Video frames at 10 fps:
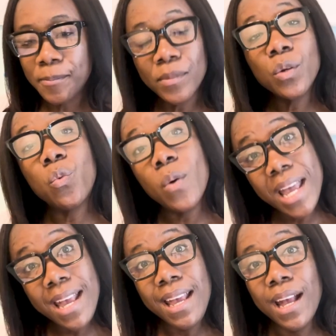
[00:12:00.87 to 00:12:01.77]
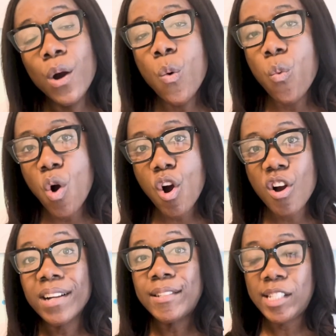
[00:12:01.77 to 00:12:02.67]
We
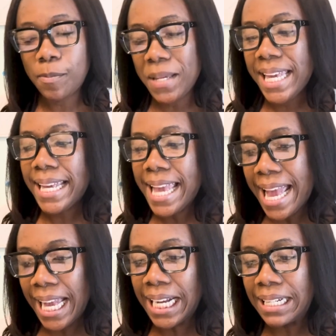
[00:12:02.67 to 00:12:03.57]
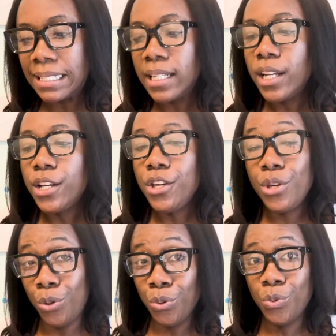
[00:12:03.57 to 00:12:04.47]
were speaking.
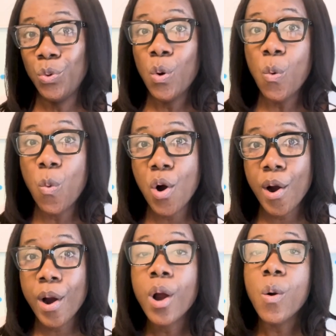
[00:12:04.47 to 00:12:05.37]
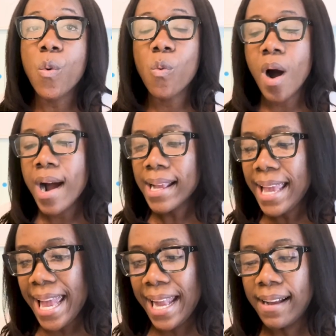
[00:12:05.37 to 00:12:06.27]
You were
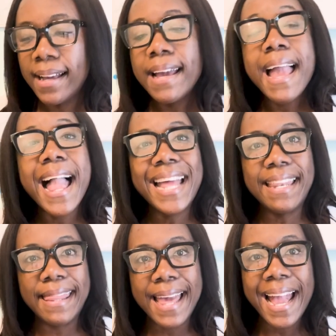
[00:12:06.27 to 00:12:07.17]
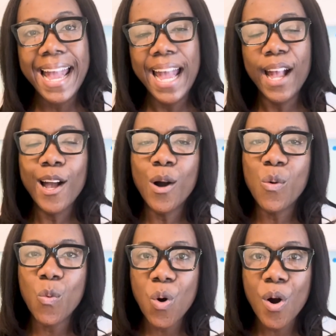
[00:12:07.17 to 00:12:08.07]
walking and they
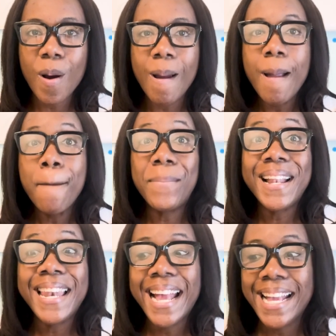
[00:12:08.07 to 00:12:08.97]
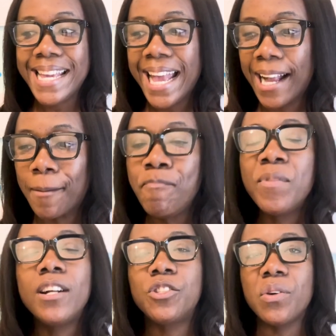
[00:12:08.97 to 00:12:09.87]
were playing.
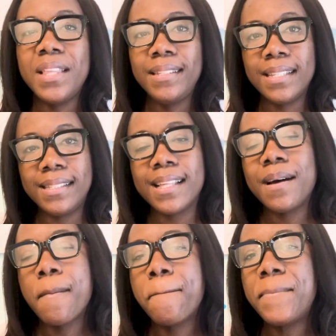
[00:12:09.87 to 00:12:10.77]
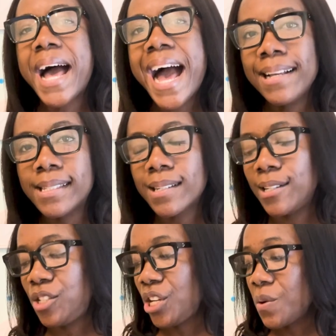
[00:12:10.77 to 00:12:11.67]
So this is the past
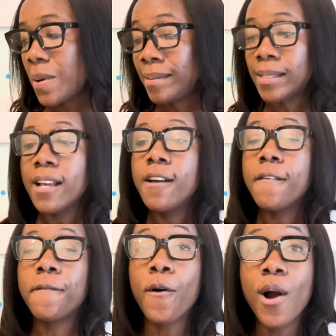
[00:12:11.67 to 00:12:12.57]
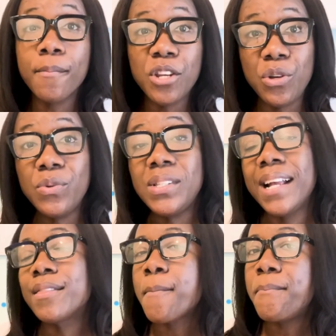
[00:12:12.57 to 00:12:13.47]
continuous formed
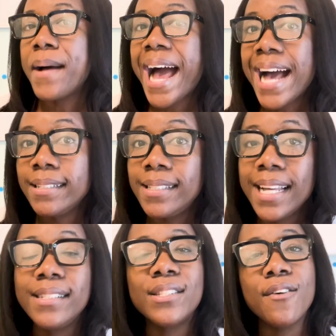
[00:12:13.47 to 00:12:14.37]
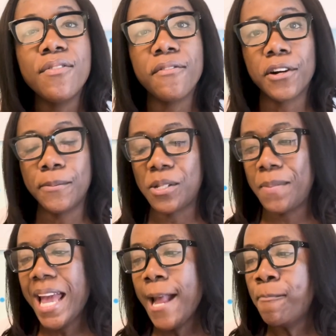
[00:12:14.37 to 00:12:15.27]
using the past tense of the verb to
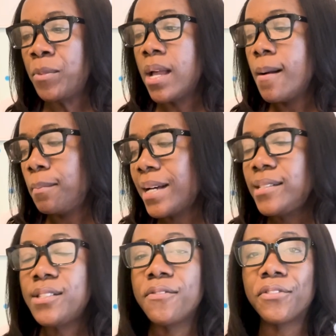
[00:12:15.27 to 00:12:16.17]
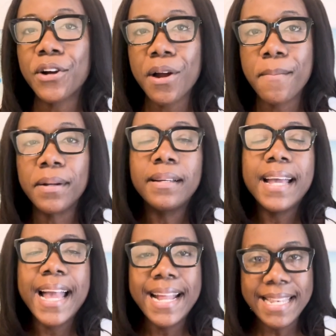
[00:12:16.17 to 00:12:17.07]
be plus the verb
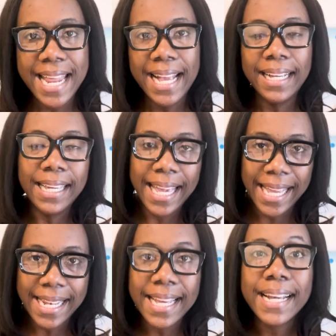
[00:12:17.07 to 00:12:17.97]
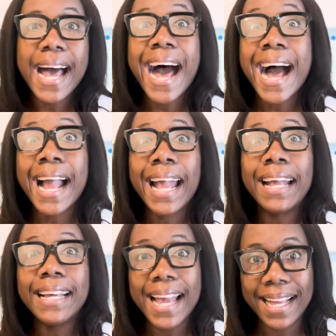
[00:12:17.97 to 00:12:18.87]
ending in
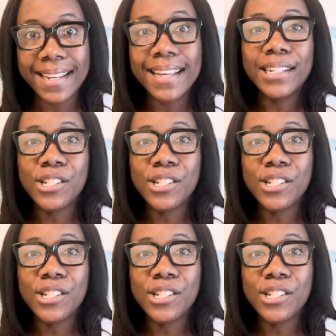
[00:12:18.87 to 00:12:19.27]
ing.